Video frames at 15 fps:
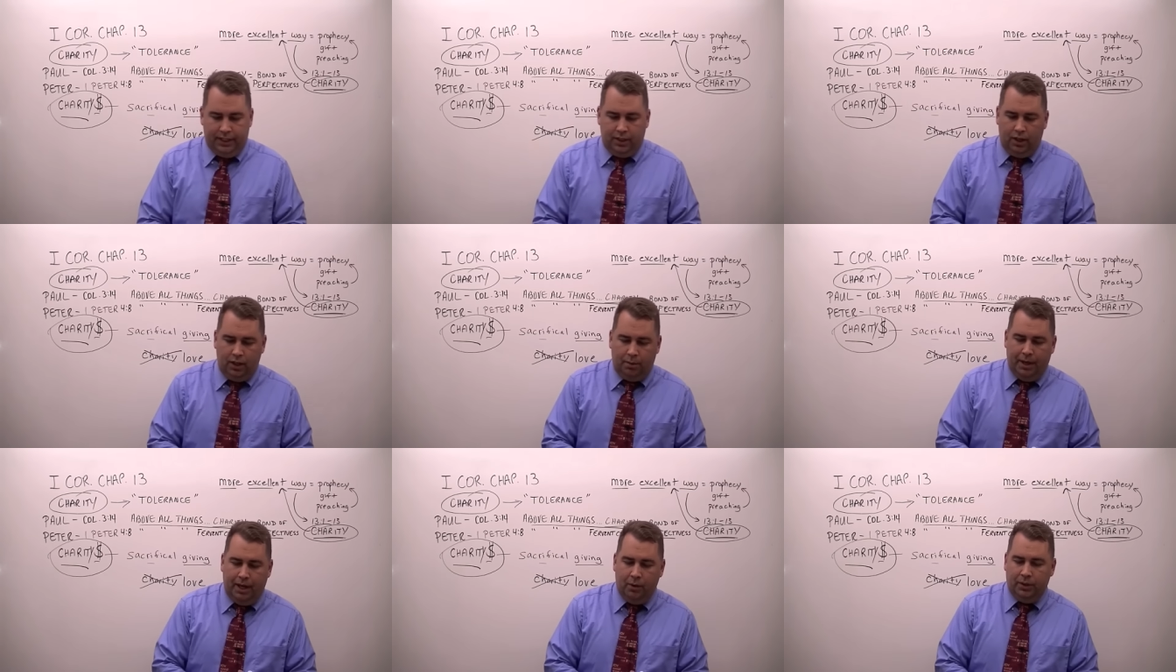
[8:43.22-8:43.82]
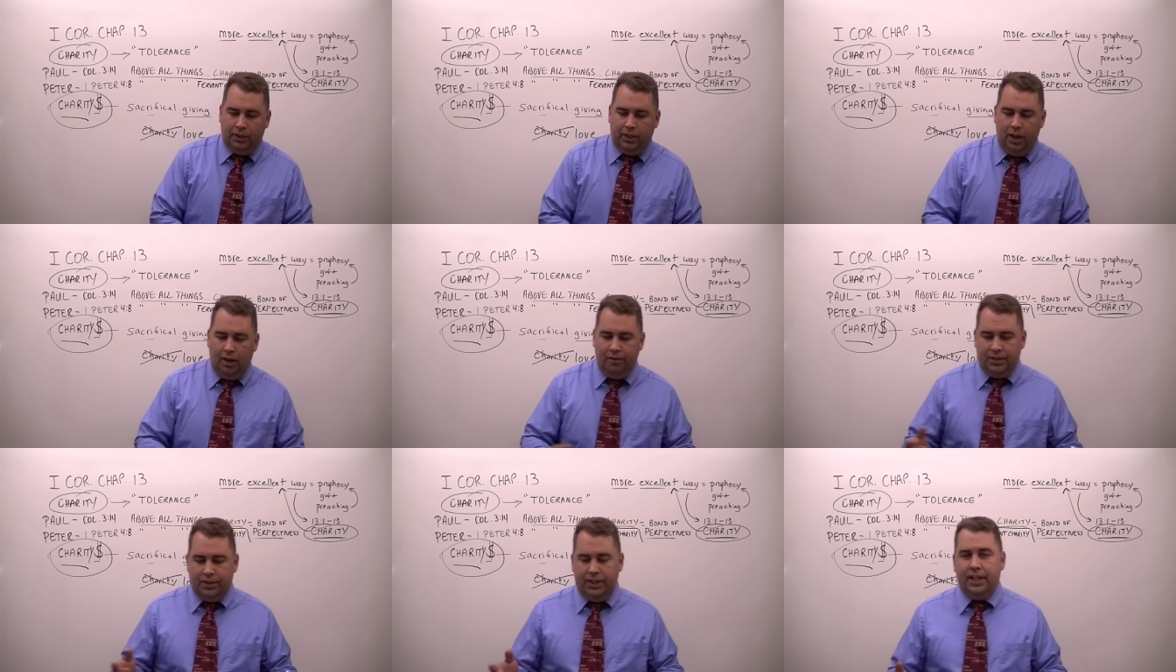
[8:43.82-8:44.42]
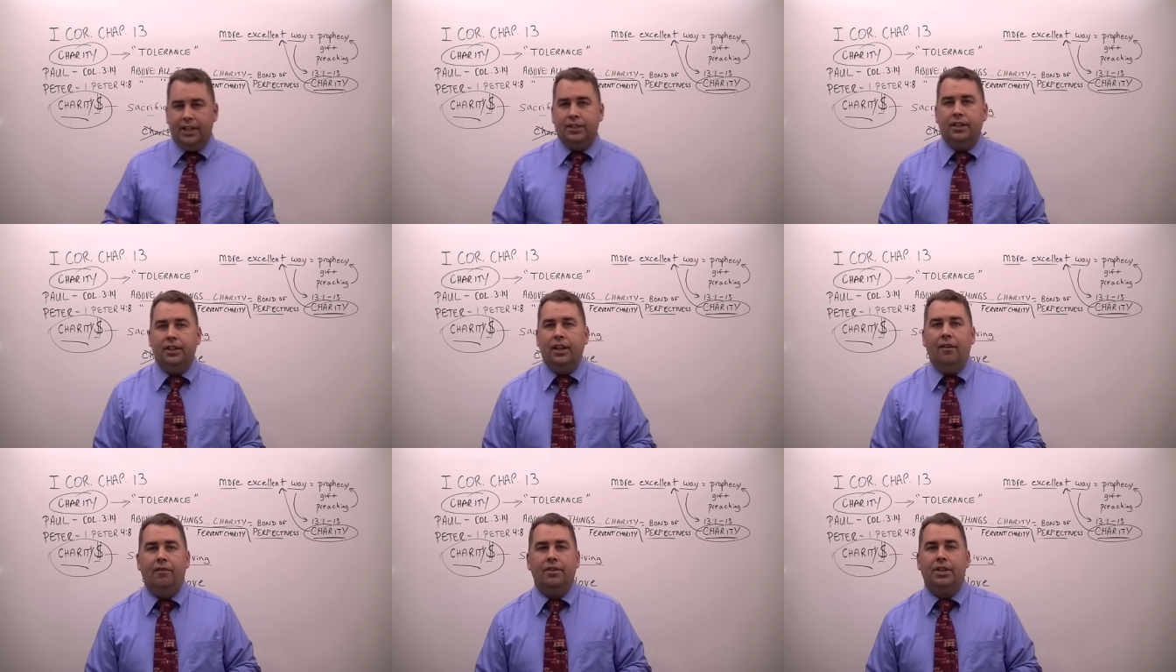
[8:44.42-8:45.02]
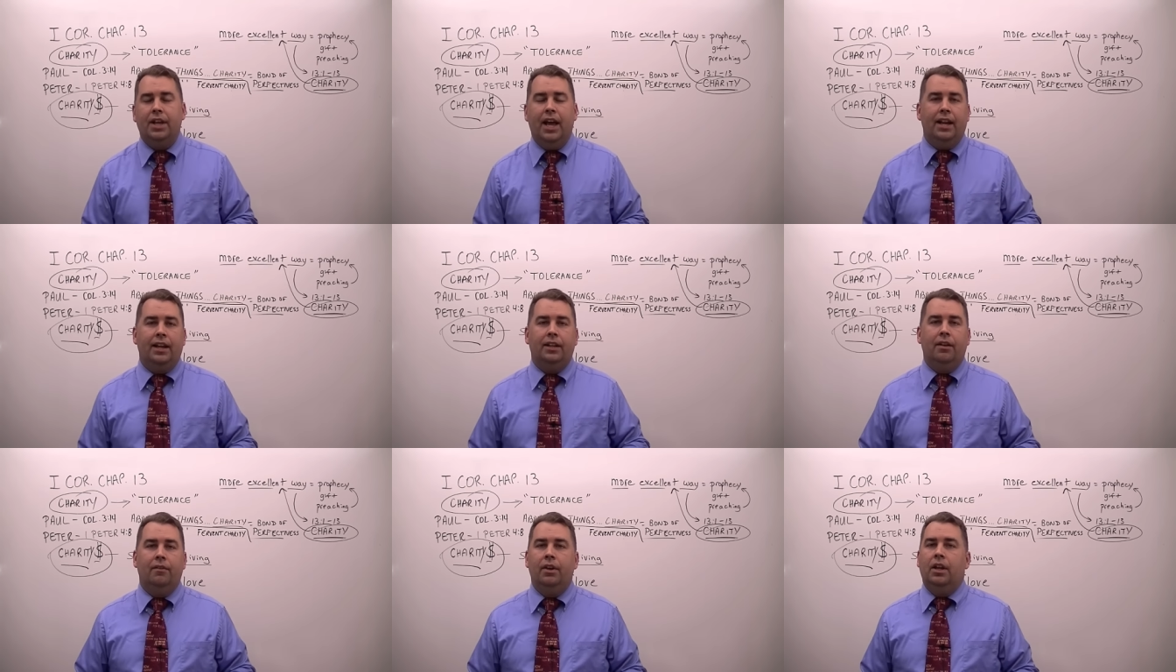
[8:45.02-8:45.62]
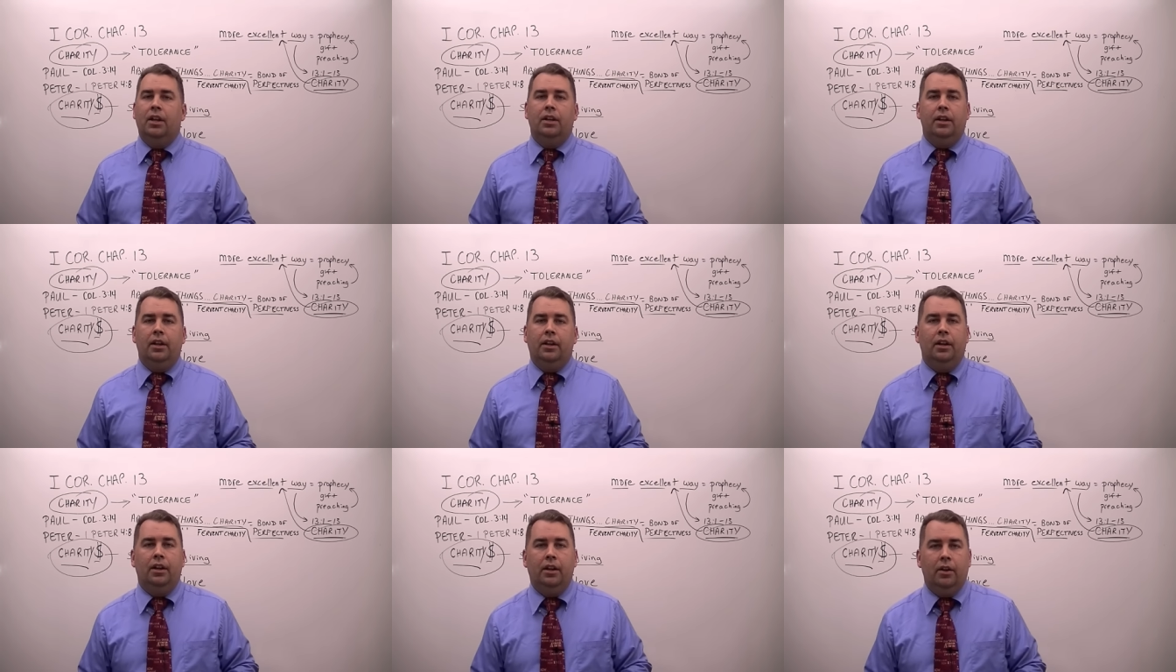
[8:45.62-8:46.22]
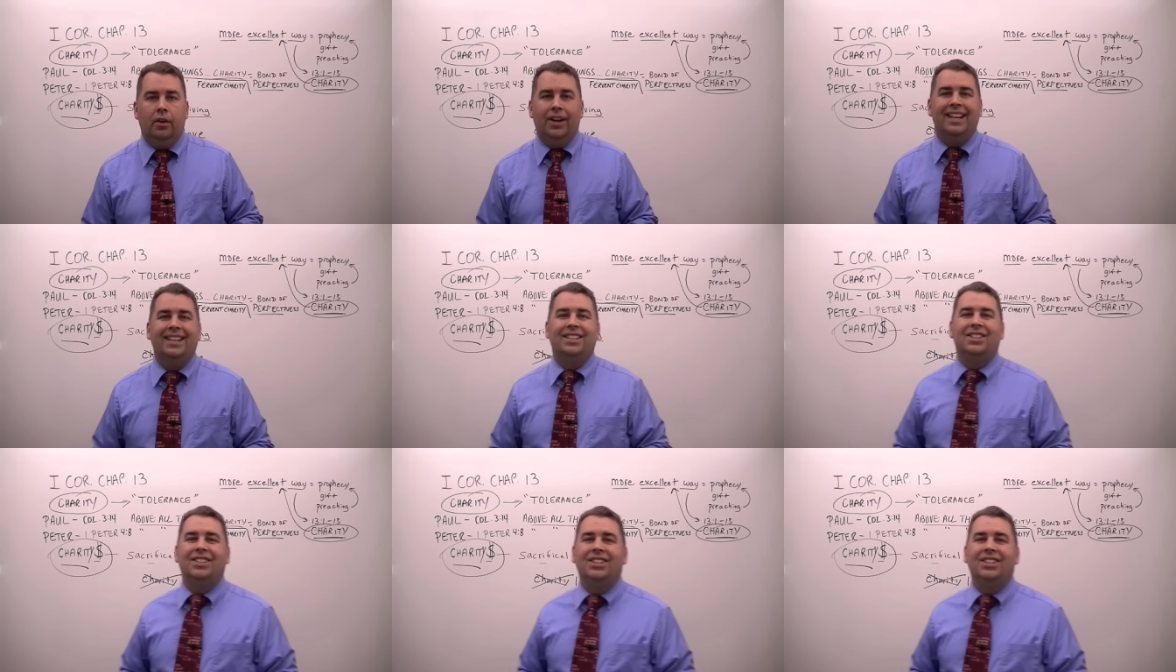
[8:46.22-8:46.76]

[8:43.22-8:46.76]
they talk about, well, love is this and love is that and love. No, no, no, no. It's